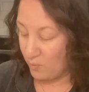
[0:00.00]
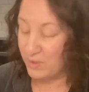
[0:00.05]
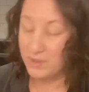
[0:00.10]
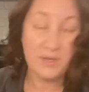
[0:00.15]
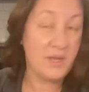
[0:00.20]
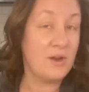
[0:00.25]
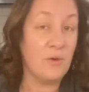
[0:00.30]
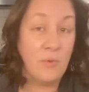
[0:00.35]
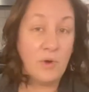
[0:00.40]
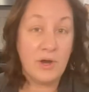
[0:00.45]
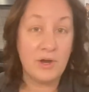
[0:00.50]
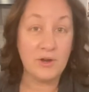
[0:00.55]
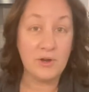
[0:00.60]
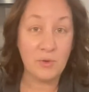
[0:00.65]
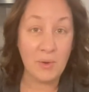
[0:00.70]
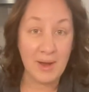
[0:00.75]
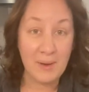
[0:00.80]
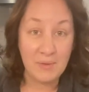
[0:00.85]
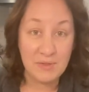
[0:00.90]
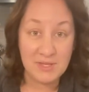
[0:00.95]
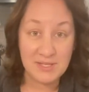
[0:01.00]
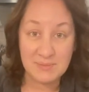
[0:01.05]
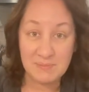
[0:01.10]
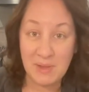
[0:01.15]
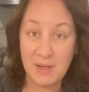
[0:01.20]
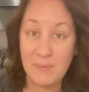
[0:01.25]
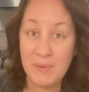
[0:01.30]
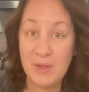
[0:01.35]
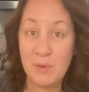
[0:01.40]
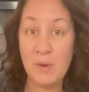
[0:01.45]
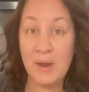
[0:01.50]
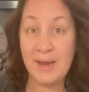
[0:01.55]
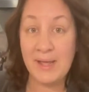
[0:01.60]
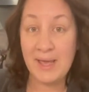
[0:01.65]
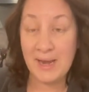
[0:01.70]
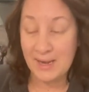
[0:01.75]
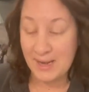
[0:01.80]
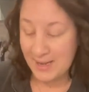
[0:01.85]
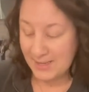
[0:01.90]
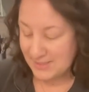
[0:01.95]
gonna work great with this meal, but you wanna get
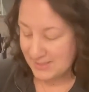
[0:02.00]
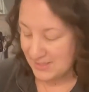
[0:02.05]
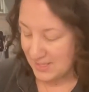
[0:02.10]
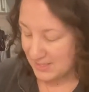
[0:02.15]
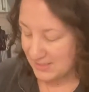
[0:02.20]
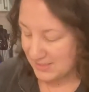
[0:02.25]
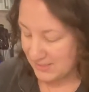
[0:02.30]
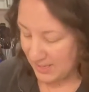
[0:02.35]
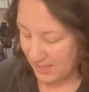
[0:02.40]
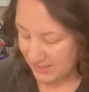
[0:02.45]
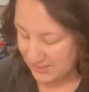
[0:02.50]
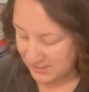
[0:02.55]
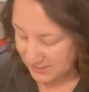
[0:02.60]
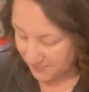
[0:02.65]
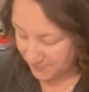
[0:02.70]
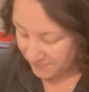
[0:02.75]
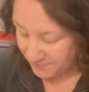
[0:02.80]
a nice thin slice.